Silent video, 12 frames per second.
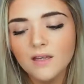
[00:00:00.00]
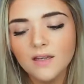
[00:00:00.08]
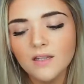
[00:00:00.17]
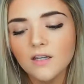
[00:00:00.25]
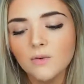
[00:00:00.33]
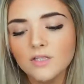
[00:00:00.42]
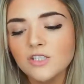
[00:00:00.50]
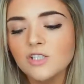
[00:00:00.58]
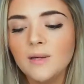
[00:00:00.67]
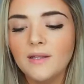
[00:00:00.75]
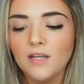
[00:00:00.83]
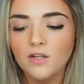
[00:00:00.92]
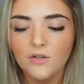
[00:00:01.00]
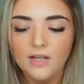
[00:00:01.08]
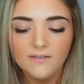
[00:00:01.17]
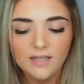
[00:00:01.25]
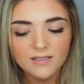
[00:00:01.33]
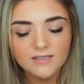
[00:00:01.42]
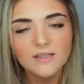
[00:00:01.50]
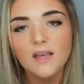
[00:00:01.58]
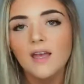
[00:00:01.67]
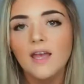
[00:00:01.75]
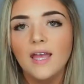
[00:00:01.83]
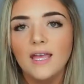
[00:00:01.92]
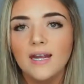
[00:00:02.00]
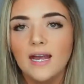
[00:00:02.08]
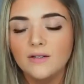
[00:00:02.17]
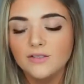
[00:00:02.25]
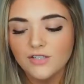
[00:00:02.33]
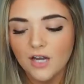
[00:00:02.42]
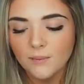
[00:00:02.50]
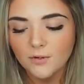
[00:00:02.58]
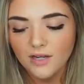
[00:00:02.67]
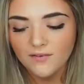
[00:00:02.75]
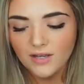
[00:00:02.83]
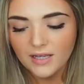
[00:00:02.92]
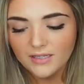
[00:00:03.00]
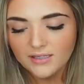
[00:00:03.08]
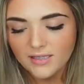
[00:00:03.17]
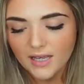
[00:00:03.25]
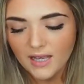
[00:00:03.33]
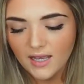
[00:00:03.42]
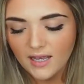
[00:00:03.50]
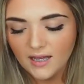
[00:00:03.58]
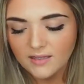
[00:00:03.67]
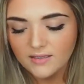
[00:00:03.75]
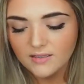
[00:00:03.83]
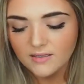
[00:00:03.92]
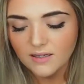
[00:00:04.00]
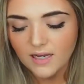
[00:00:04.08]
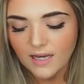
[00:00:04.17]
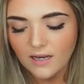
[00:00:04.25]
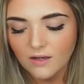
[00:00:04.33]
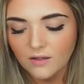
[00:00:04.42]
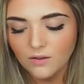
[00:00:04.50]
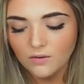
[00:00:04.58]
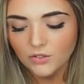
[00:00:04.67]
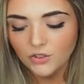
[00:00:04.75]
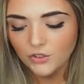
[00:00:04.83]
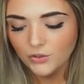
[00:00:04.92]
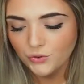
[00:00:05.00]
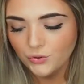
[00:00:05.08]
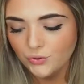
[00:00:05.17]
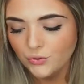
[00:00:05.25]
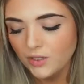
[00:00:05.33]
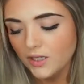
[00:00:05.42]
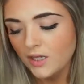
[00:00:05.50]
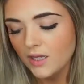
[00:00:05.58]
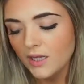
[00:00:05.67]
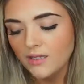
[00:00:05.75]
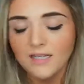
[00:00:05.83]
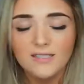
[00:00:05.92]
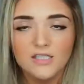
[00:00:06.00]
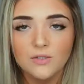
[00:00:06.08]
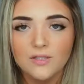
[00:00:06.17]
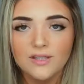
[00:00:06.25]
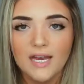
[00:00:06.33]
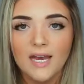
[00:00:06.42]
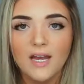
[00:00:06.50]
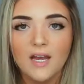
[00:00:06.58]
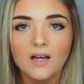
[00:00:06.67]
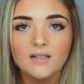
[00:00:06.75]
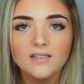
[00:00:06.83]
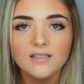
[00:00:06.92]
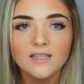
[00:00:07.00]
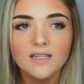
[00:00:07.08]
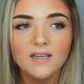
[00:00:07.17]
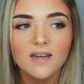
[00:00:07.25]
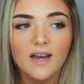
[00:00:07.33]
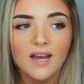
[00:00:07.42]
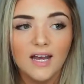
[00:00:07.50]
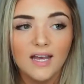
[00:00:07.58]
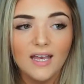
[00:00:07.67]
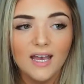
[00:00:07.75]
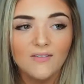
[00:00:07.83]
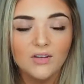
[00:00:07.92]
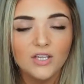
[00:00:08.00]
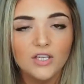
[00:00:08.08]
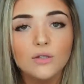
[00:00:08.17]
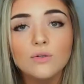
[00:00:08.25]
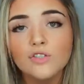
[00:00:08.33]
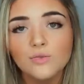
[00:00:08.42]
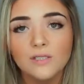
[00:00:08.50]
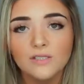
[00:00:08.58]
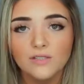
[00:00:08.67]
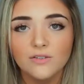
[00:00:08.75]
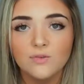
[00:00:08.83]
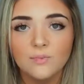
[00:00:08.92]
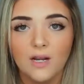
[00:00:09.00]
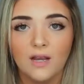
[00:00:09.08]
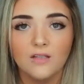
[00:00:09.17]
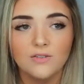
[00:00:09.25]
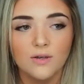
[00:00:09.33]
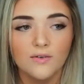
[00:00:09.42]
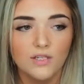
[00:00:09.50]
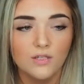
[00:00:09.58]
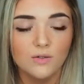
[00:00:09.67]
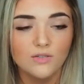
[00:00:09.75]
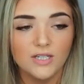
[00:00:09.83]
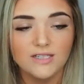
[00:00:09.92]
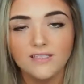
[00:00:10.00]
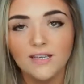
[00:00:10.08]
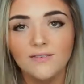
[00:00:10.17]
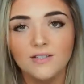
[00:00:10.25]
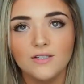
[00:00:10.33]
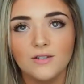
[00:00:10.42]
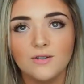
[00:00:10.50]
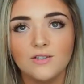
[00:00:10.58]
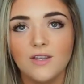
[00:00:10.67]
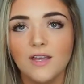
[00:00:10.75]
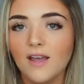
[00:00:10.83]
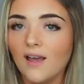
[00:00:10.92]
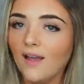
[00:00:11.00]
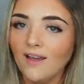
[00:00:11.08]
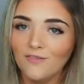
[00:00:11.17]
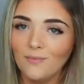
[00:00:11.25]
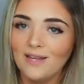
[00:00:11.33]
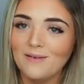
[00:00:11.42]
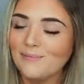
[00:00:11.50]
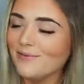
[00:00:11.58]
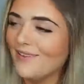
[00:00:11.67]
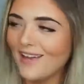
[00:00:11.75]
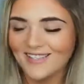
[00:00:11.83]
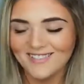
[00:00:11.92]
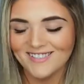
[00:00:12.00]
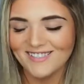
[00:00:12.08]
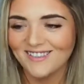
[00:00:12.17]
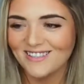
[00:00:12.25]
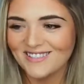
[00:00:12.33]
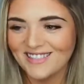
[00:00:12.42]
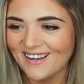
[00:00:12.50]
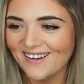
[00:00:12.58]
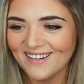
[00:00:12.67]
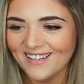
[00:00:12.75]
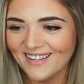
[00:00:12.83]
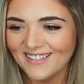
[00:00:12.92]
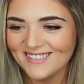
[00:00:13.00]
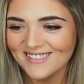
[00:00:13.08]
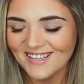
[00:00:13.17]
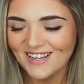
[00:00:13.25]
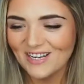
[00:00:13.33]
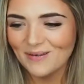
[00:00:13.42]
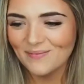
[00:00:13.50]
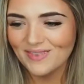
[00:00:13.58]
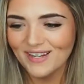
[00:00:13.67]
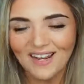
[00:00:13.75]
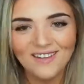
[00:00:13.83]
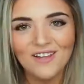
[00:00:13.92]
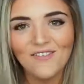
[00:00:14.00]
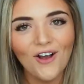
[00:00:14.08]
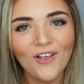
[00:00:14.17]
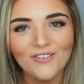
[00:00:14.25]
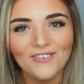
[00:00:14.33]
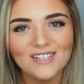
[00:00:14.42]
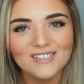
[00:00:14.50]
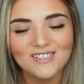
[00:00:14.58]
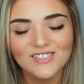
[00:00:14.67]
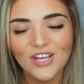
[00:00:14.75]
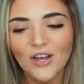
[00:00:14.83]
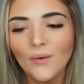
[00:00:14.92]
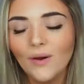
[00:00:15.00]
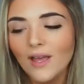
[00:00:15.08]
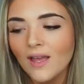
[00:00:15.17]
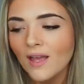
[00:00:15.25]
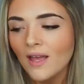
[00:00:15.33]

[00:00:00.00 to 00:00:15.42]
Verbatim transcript: I got a lot of questions about like cravings and how to stop cravings and how to like deal with that honestly I have a huge sweet tooth but I also have a huge like savory tooth so like I have been blessed in those areas um, that I love all of it so